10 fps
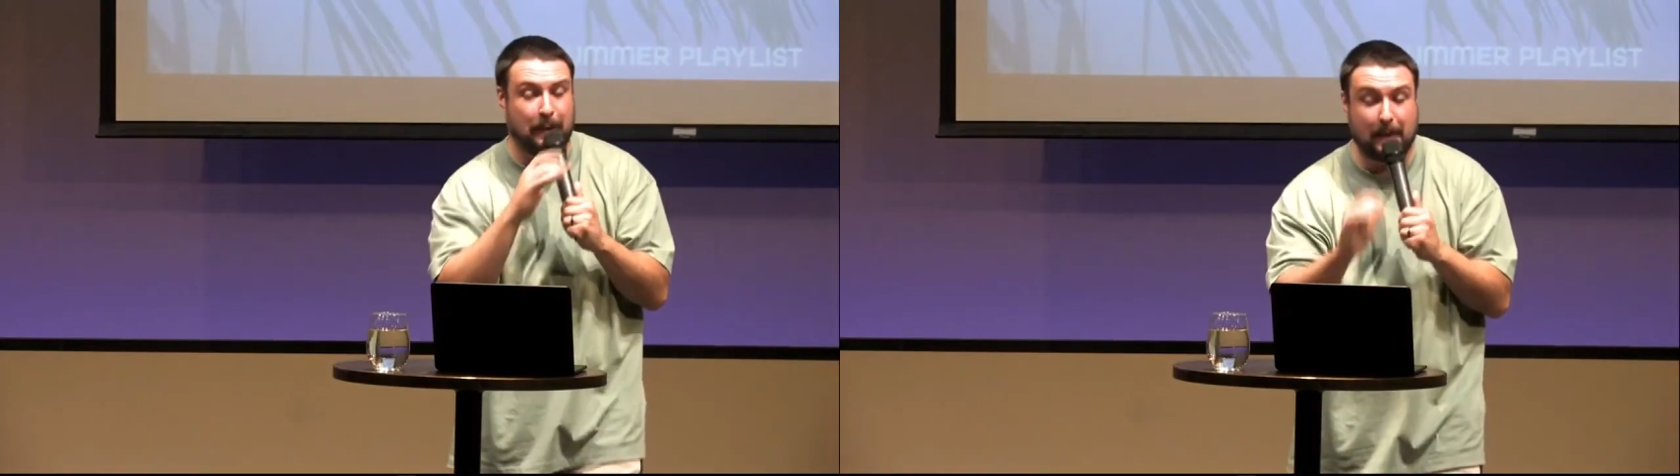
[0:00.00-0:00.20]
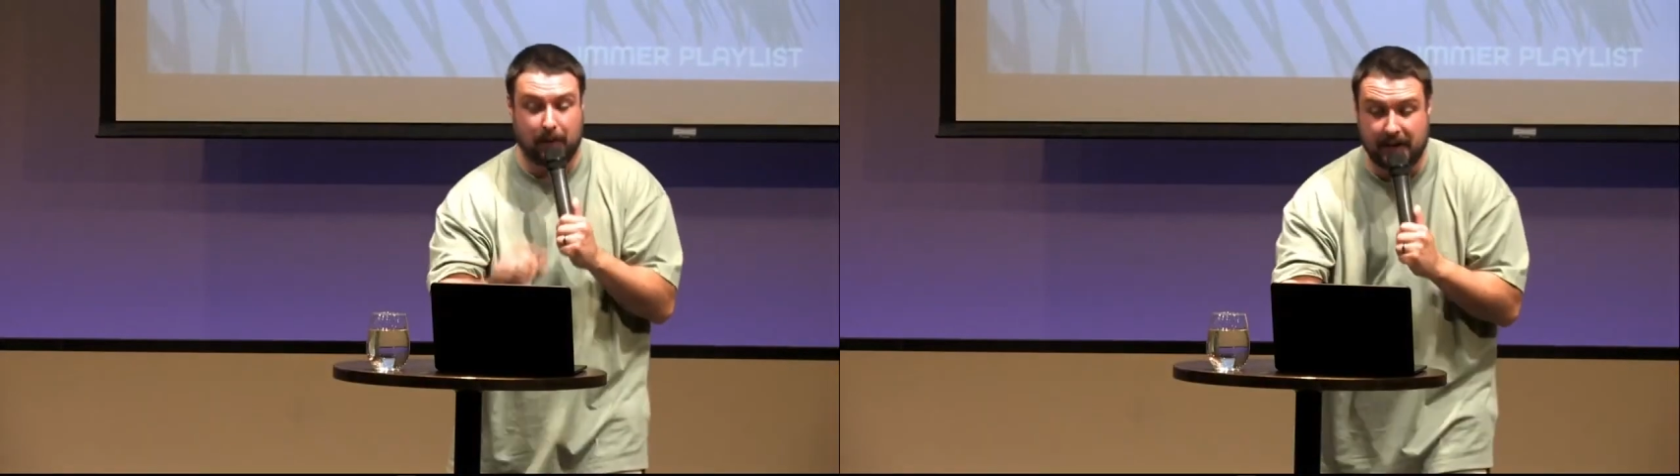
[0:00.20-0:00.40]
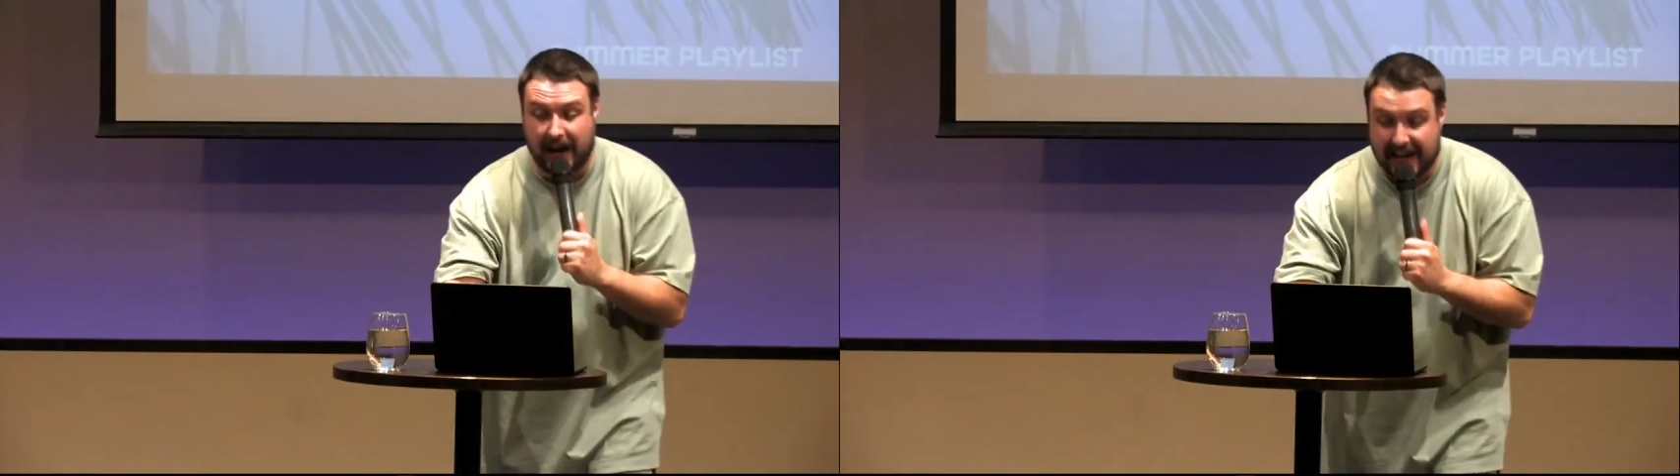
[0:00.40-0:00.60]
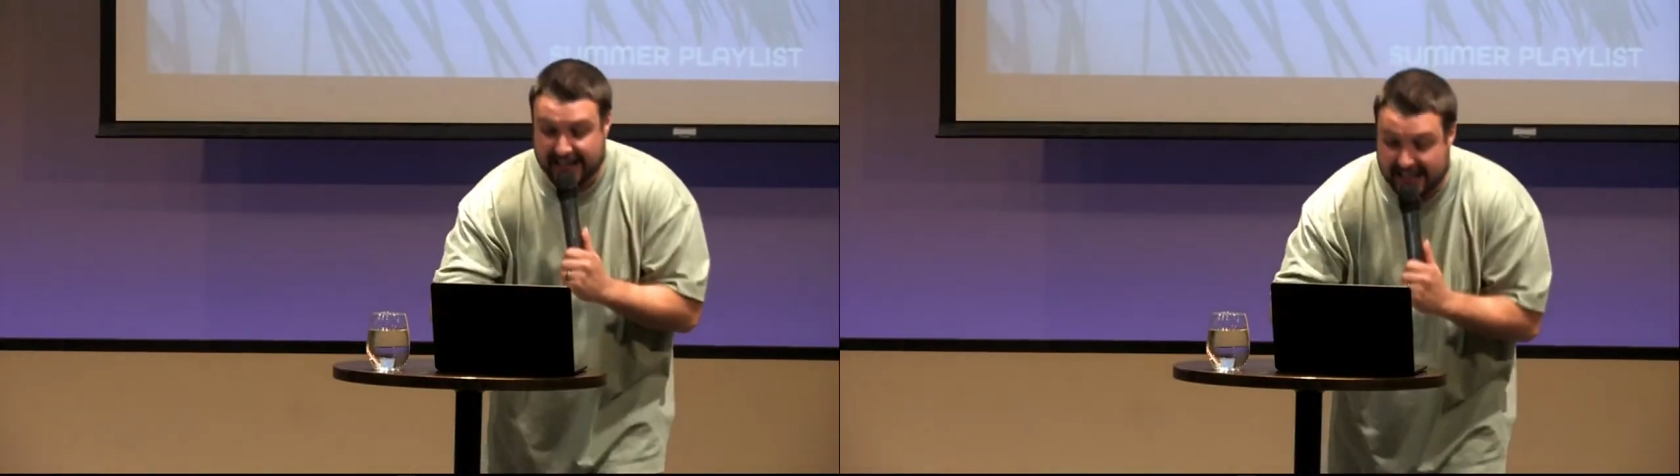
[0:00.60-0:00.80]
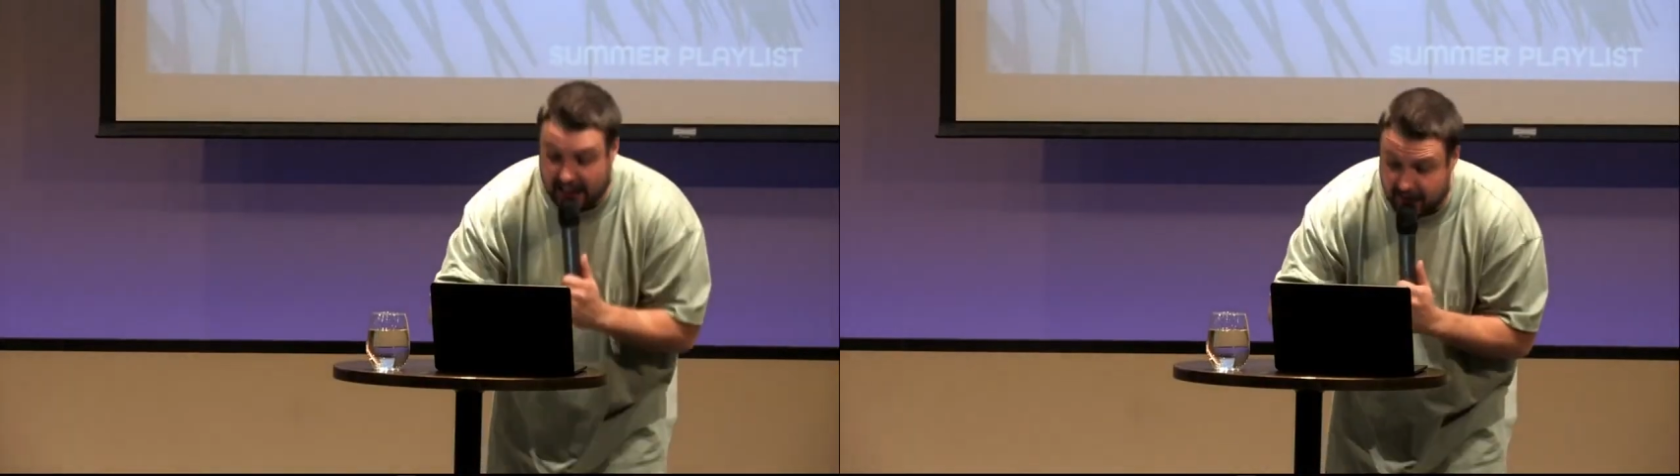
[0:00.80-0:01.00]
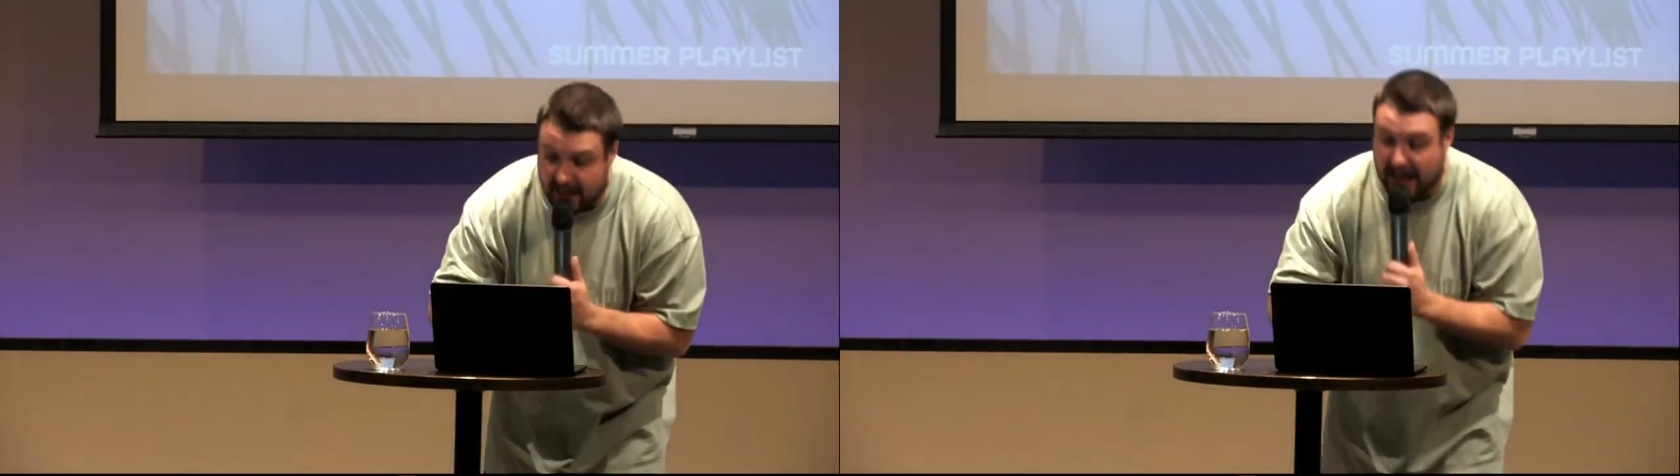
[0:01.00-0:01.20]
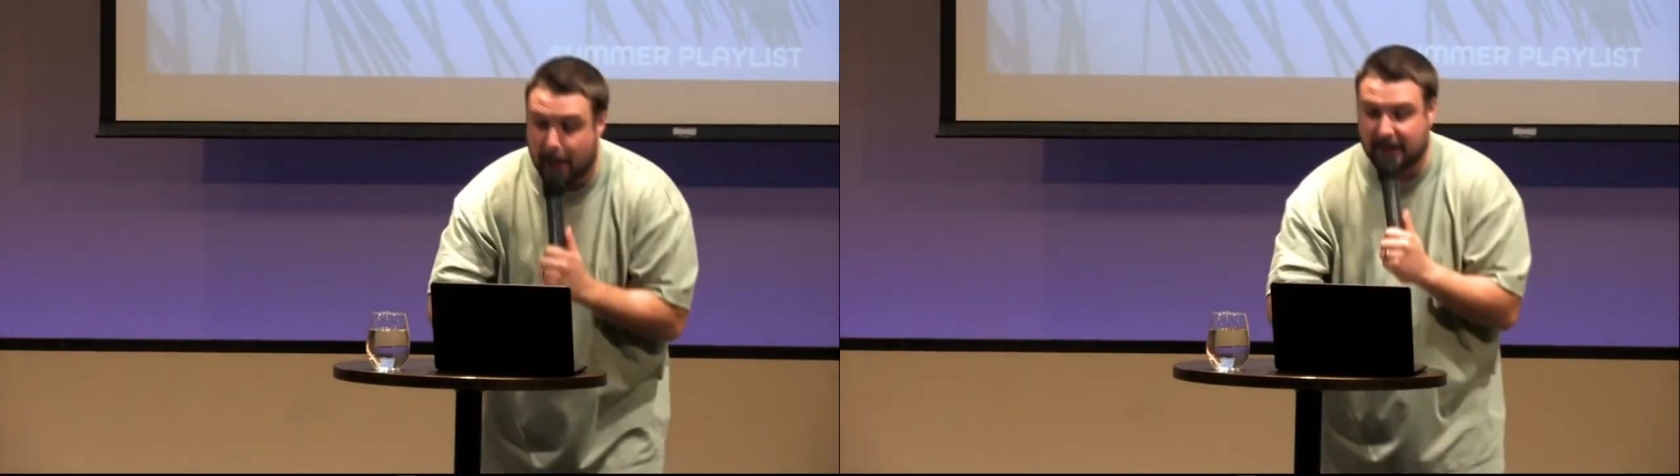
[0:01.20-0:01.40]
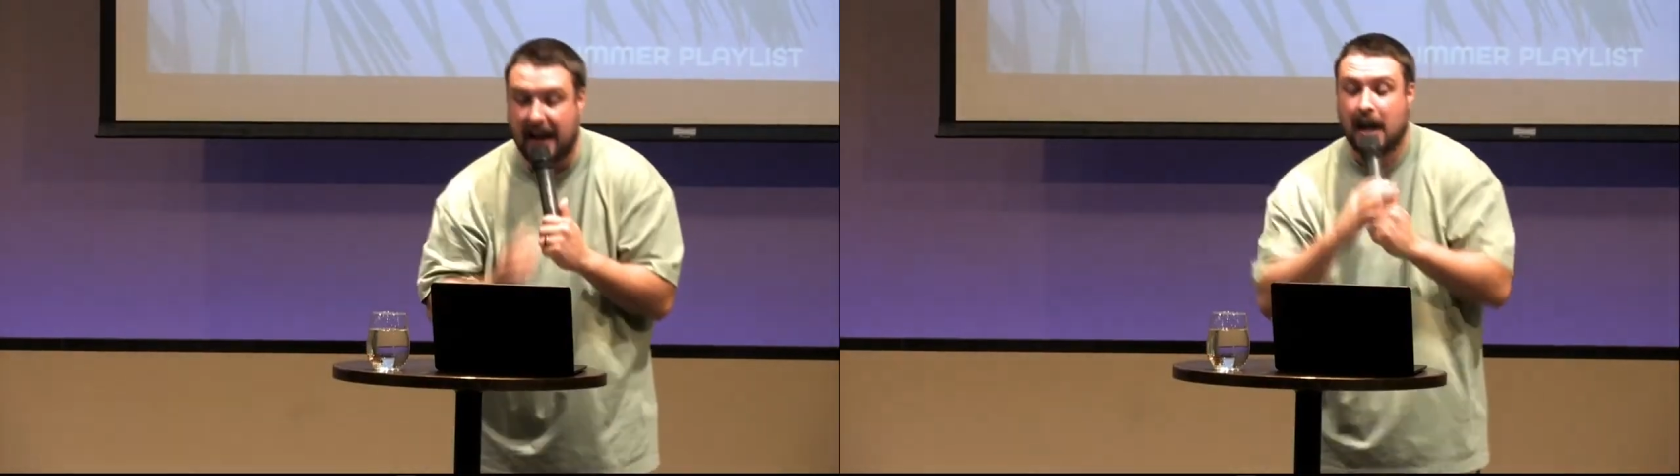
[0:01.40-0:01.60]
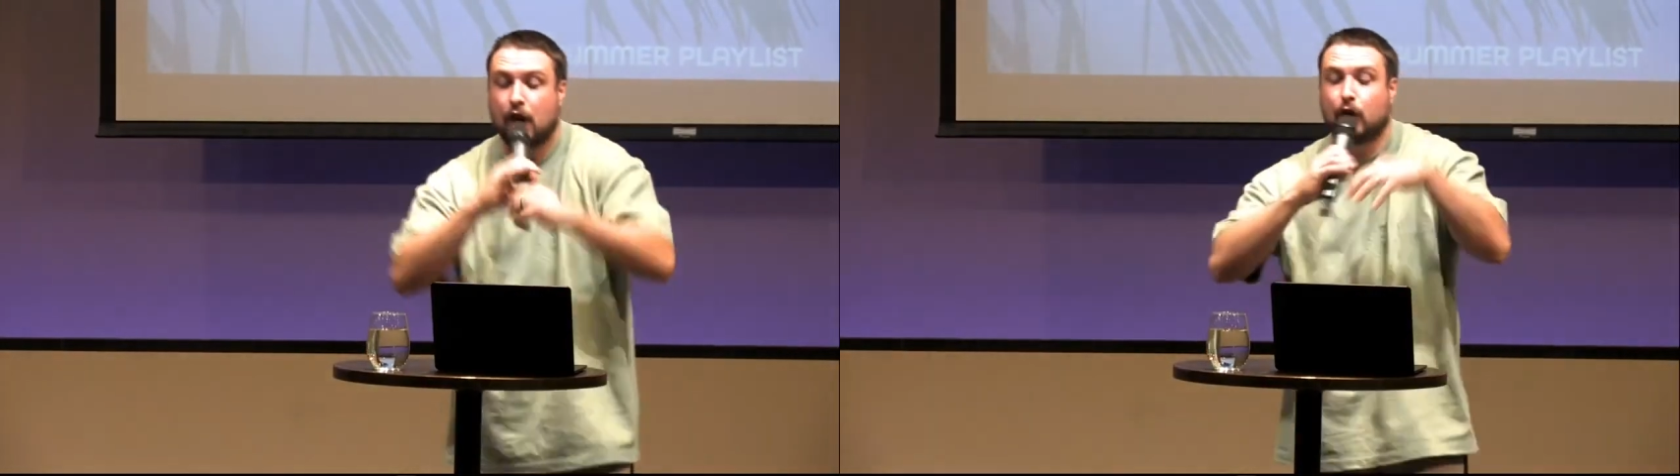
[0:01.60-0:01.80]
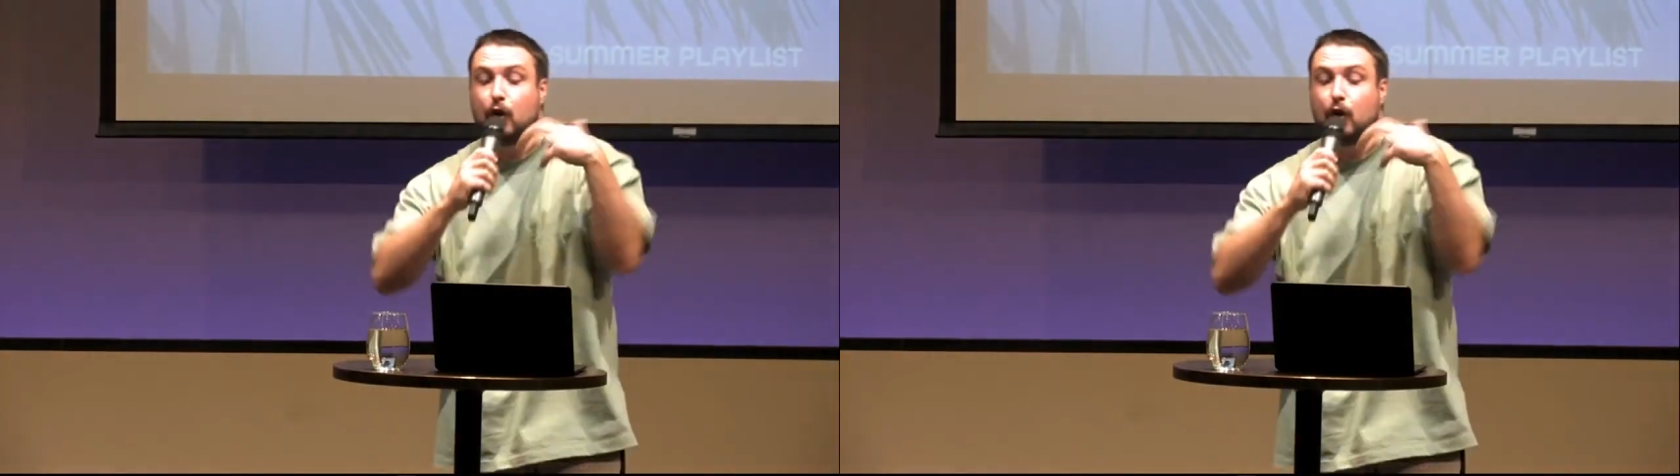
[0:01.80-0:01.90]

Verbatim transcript: for people and not giving up and not